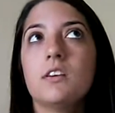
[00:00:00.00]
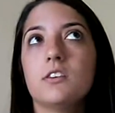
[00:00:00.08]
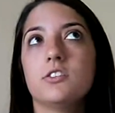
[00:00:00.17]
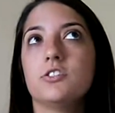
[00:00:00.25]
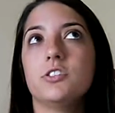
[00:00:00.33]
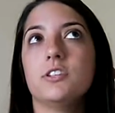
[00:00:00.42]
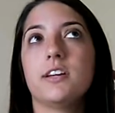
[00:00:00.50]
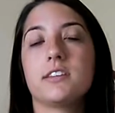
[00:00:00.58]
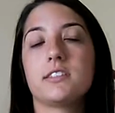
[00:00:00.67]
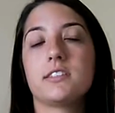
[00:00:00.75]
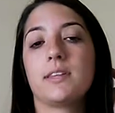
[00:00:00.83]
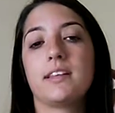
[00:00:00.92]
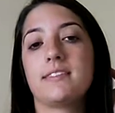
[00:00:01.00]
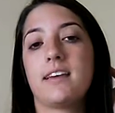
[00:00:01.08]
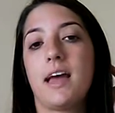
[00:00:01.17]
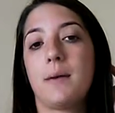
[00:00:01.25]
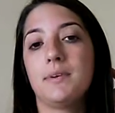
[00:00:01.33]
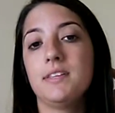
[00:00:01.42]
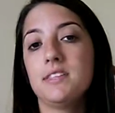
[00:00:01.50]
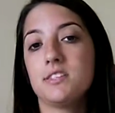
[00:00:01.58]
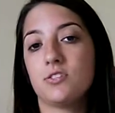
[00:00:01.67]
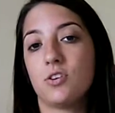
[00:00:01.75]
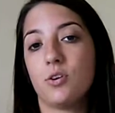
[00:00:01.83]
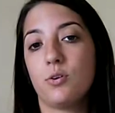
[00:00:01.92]
she doesn't want that to happen,
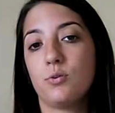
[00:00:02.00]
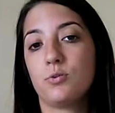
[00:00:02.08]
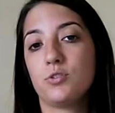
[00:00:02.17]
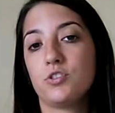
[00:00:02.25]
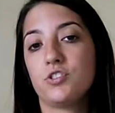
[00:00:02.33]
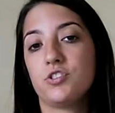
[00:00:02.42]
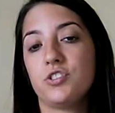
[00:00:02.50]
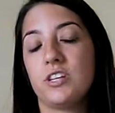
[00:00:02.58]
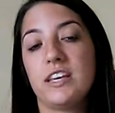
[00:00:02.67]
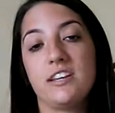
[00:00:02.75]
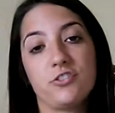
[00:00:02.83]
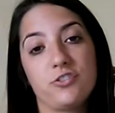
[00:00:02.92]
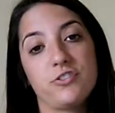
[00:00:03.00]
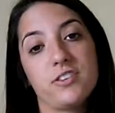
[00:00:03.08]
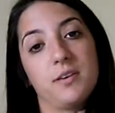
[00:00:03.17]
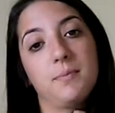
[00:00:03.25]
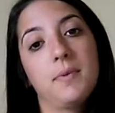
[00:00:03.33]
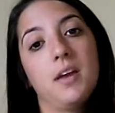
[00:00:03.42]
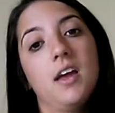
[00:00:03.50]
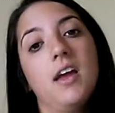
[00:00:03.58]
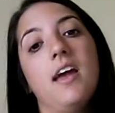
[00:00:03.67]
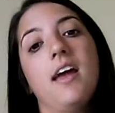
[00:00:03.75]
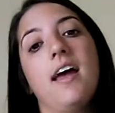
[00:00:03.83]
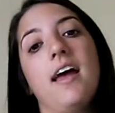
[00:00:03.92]
so she injures him,
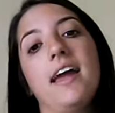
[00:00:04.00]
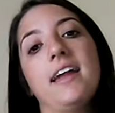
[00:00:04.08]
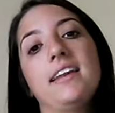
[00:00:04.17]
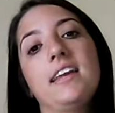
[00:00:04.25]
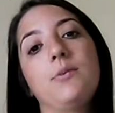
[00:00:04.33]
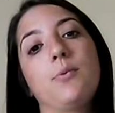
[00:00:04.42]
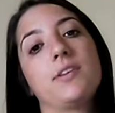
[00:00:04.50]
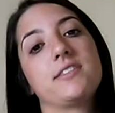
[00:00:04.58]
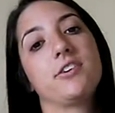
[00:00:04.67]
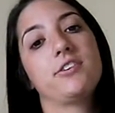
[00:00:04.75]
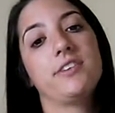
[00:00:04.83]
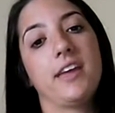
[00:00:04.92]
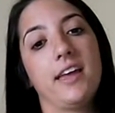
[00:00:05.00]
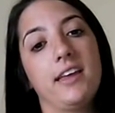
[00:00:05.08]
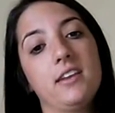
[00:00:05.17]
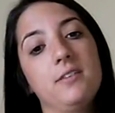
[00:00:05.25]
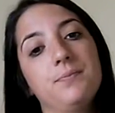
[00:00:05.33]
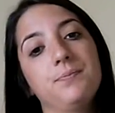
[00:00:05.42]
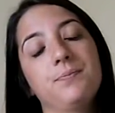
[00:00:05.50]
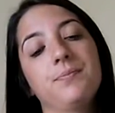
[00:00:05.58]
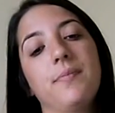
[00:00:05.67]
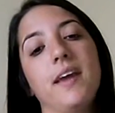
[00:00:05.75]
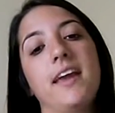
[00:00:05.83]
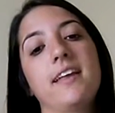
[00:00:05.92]
and he wants her dead.
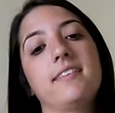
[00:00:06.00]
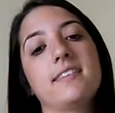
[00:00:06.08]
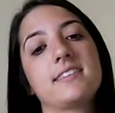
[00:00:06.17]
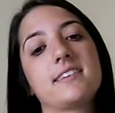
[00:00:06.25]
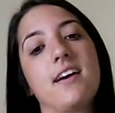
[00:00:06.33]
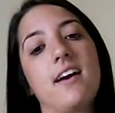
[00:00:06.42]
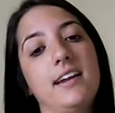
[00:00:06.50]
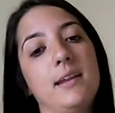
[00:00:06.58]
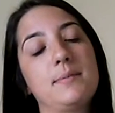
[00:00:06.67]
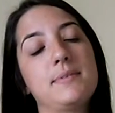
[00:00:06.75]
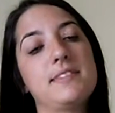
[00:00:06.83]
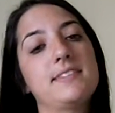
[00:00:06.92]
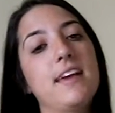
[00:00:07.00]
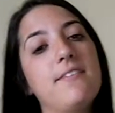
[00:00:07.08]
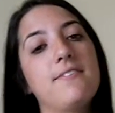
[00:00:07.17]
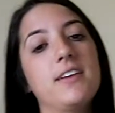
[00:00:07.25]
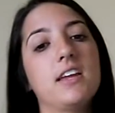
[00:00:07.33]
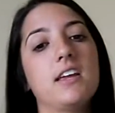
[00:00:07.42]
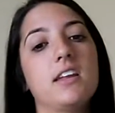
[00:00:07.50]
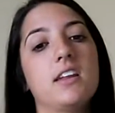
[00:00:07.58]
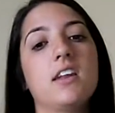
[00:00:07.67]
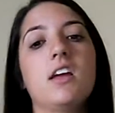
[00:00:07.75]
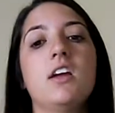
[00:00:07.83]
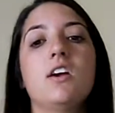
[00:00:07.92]
And this guy named Stefan
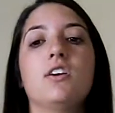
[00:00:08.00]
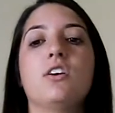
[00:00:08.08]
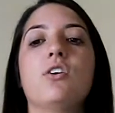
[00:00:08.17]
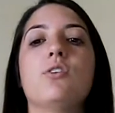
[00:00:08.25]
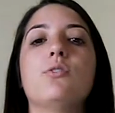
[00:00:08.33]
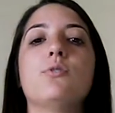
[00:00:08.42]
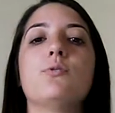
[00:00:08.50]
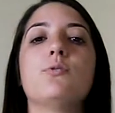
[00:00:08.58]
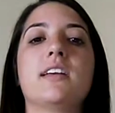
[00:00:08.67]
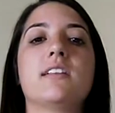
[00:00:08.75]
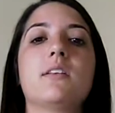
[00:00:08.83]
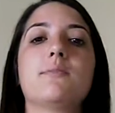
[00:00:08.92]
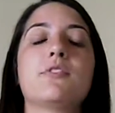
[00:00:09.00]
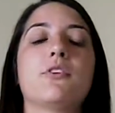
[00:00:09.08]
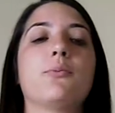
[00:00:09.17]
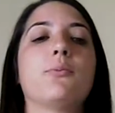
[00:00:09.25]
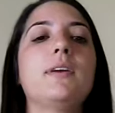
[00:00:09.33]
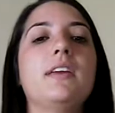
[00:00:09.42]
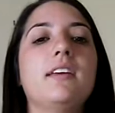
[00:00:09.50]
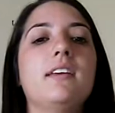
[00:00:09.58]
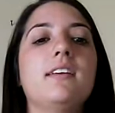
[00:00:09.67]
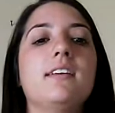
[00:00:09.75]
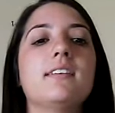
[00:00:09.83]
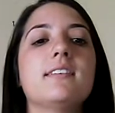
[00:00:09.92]
goes and clips her
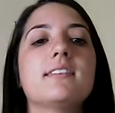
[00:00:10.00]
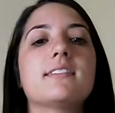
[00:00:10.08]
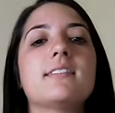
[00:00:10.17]
wings,